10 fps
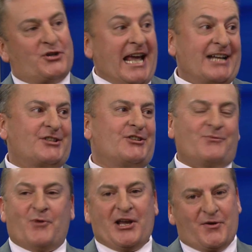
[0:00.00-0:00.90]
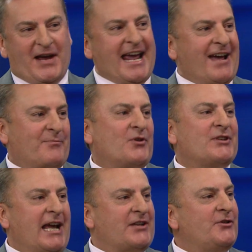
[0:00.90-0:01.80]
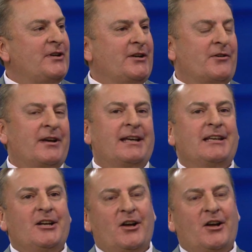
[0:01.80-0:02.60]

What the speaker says: protect what you have. Protect your hearing.